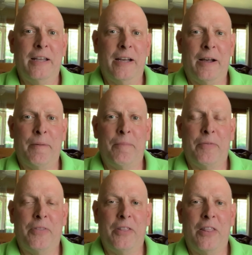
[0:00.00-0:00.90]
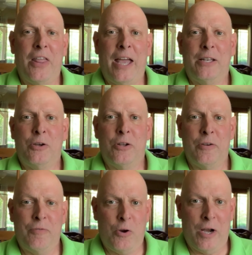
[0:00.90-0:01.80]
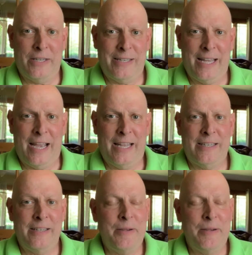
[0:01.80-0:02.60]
that could have caused that.